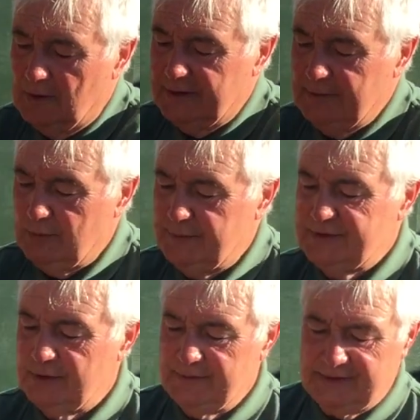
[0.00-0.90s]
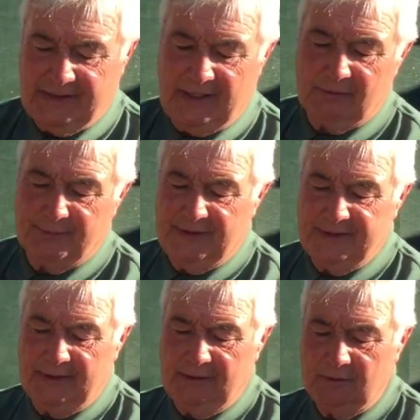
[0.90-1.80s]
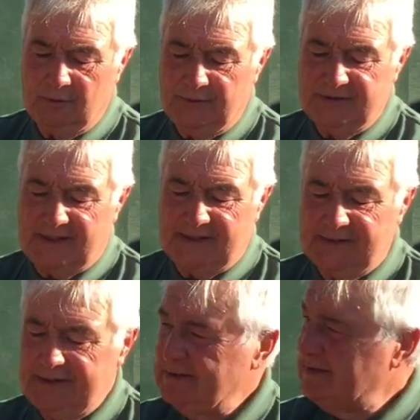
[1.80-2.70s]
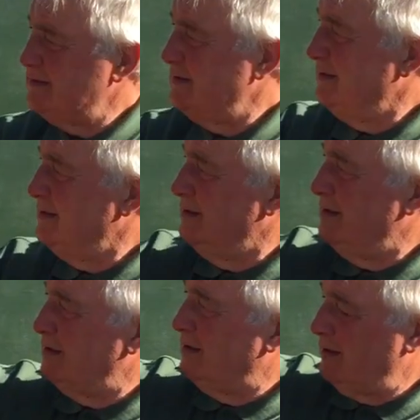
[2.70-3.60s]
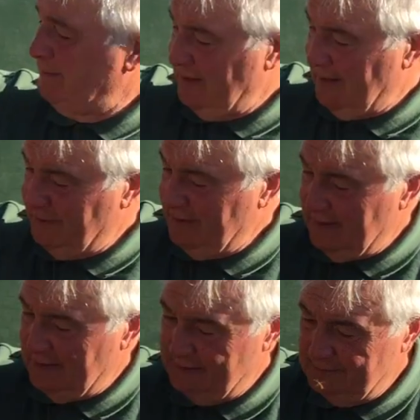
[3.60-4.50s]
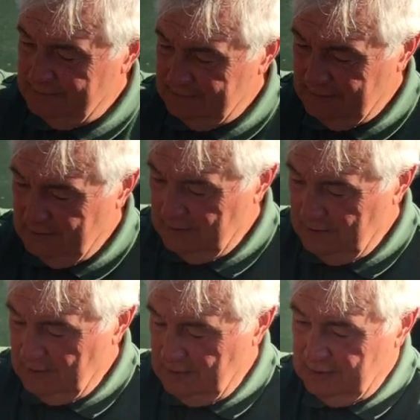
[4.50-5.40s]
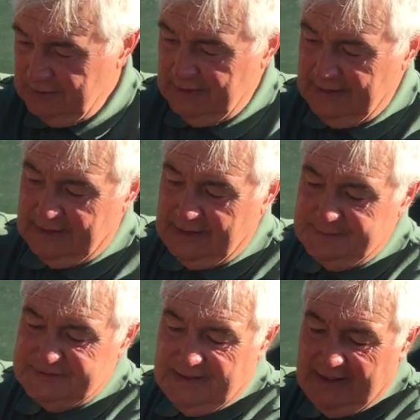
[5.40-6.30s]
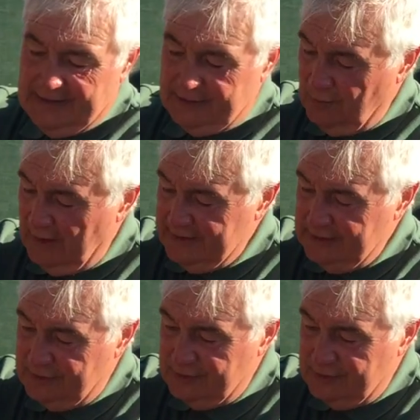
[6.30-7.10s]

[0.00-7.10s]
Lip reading: And then what we do with the carabiner, we take this and clip it up here. Now that keeps it out of the way, you